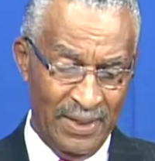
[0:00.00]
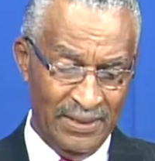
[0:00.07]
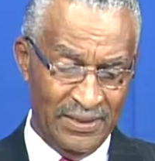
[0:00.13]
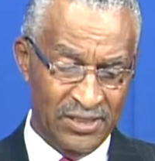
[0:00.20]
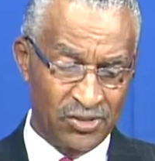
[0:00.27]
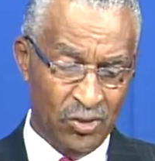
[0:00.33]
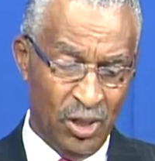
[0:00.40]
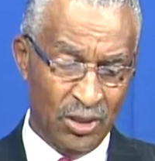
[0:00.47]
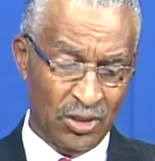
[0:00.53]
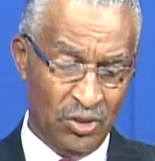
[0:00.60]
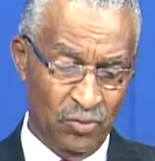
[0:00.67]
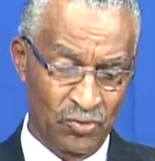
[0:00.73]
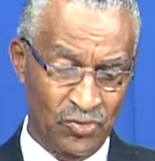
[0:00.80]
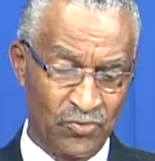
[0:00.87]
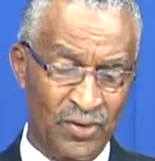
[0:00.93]
This
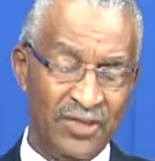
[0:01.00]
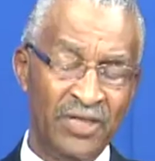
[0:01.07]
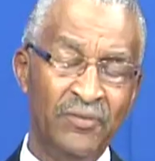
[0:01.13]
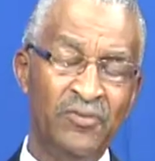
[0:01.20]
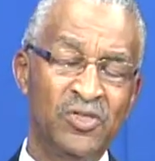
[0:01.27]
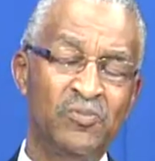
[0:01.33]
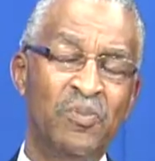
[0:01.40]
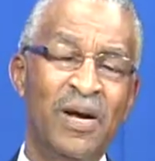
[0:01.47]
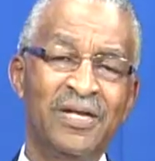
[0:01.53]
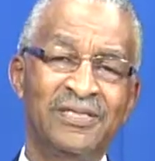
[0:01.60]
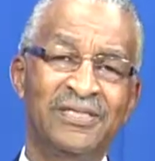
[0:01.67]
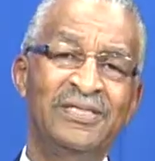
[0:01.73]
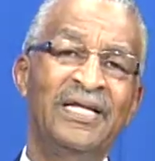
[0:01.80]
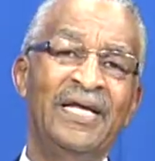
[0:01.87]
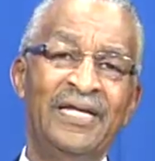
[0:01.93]
article was written in
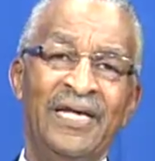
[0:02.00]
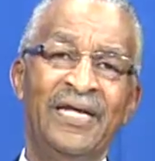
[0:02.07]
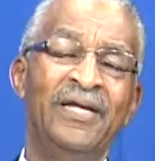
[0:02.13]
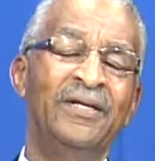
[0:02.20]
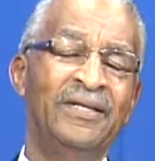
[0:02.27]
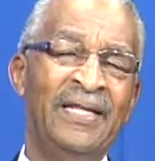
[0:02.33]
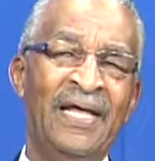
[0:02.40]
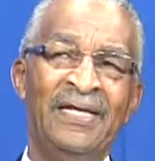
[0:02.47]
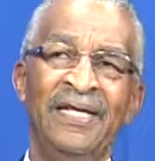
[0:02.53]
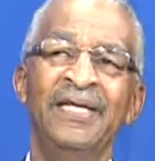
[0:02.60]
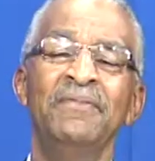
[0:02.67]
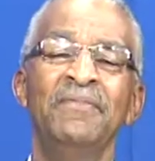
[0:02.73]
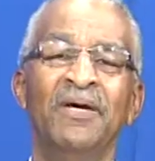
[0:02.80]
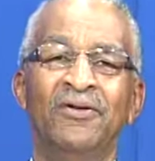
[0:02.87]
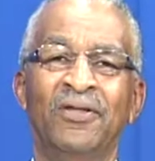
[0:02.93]
response to that
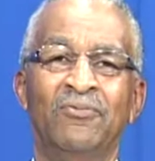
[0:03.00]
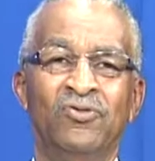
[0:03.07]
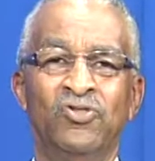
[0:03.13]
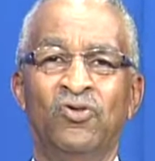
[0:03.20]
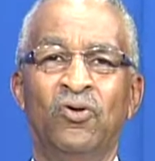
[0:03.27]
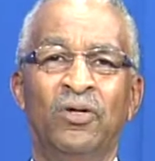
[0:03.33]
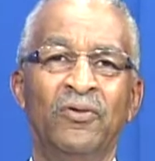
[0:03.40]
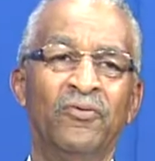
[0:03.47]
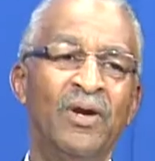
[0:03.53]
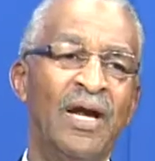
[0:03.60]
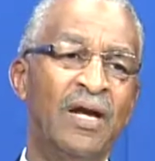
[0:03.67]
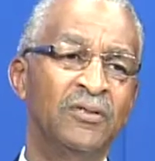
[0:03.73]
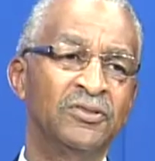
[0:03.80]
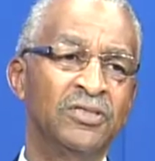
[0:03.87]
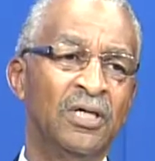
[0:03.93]
email that was going
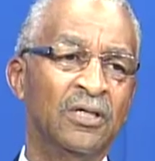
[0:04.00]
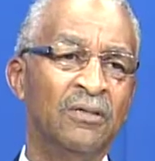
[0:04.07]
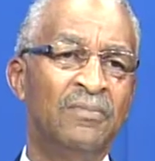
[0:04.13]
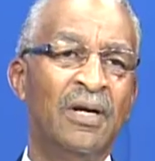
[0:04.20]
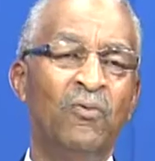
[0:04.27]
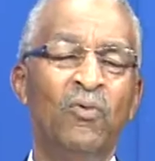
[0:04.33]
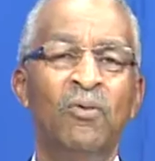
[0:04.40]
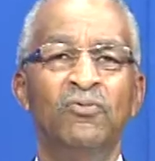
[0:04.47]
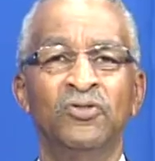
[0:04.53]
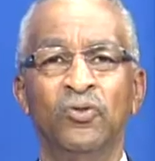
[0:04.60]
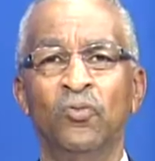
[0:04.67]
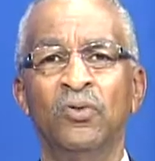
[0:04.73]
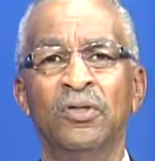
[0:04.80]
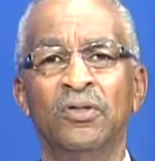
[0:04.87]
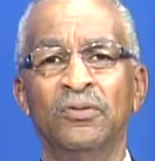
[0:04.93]
around talking about what
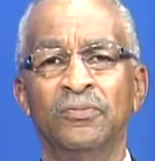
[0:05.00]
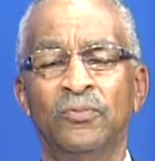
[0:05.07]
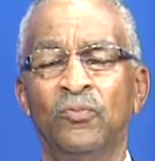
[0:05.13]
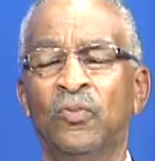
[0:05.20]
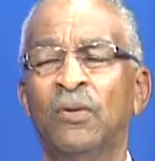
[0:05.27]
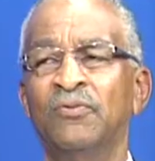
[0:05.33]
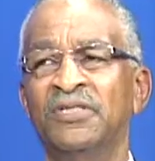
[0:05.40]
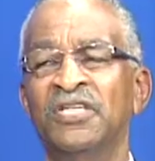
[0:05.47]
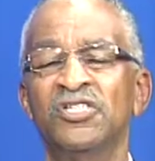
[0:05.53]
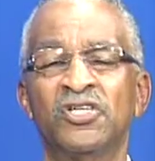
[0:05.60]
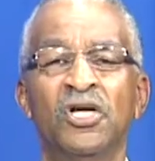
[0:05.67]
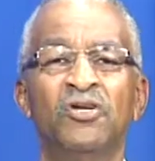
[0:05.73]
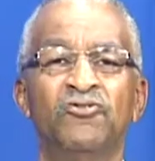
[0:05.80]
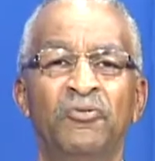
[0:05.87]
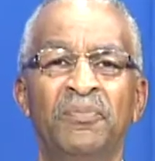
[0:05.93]
would this
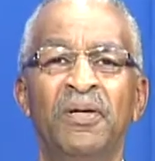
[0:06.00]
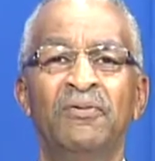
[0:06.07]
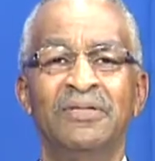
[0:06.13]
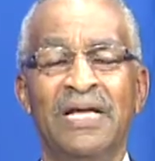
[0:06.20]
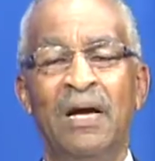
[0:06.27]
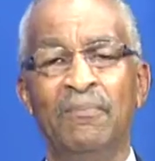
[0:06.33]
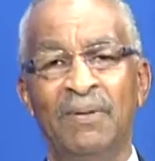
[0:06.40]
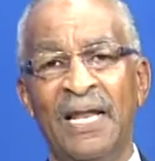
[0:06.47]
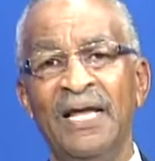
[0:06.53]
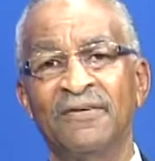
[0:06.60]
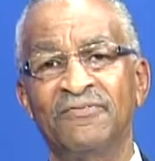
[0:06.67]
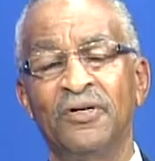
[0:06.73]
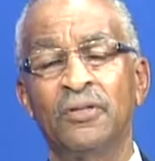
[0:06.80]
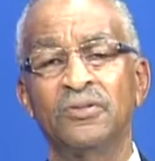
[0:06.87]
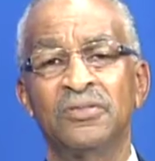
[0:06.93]
country be without black
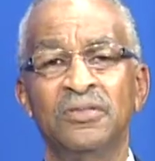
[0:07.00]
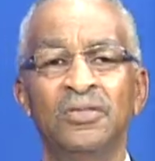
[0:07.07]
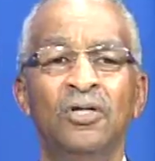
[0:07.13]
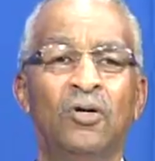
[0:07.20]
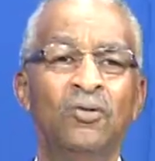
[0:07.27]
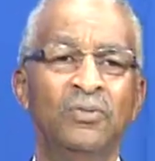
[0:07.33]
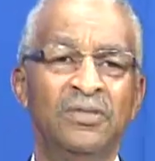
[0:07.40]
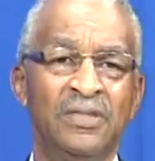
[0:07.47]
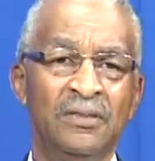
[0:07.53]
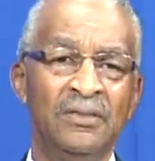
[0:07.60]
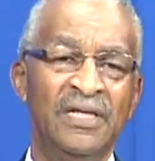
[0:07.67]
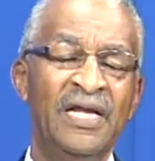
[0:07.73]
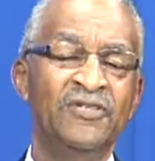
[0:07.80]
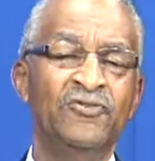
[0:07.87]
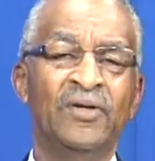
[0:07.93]
folks, you know, with the
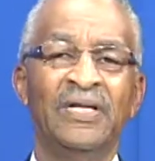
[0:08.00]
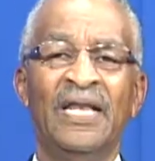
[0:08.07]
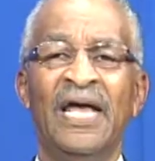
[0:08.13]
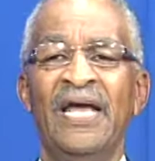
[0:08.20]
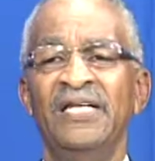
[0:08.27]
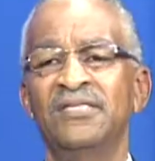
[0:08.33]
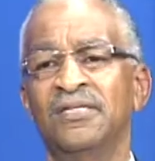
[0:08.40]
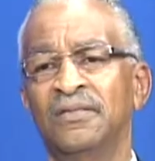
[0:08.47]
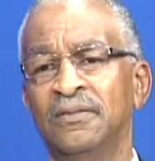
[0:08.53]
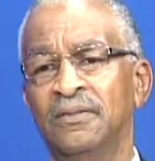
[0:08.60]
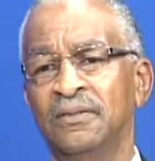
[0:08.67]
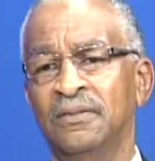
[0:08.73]
electric lights and